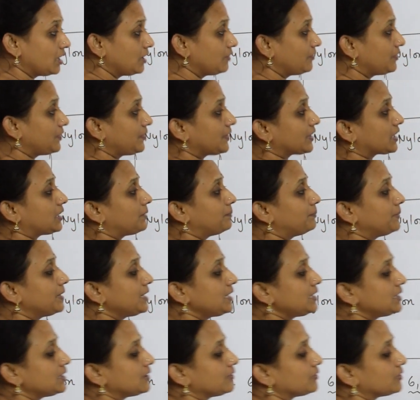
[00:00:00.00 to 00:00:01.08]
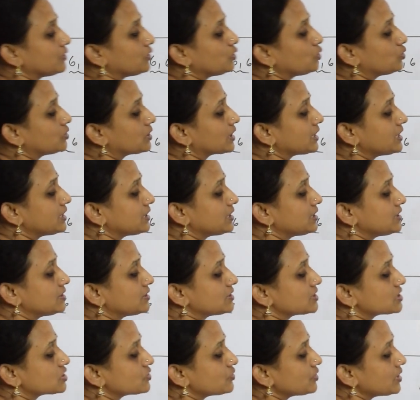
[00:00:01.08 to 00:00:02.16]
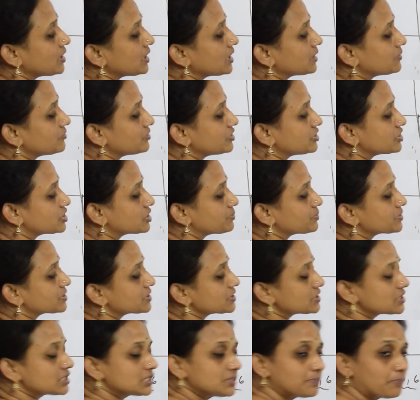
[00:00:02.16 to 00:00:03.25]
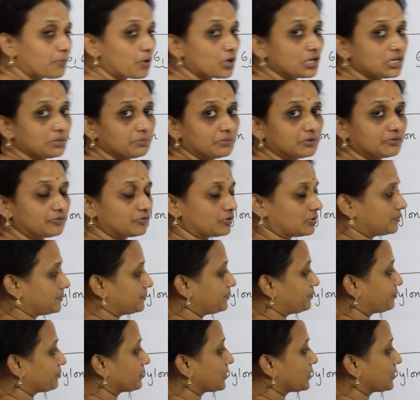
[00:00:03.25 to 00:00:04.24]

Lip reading: When they combine, you write it in this way, which represents the polymer form.